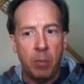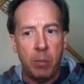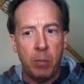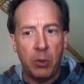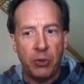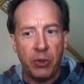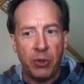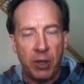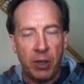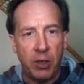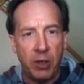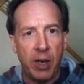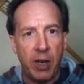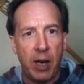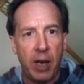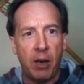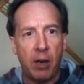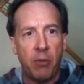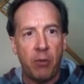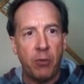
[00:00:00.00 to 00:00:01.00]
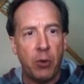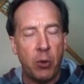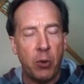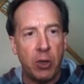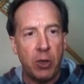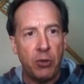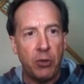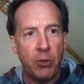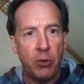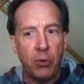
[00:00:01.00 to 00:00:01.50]
But you got a few
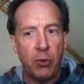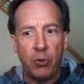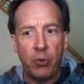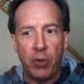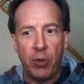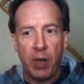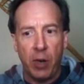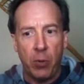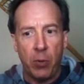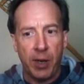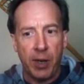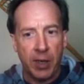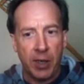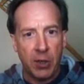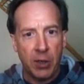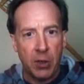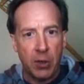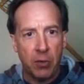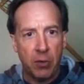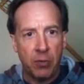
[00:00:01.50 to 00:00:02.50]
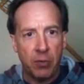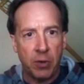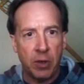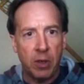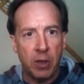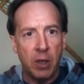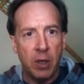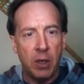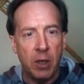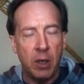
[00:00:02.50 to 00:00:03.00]
issues that I want to go over.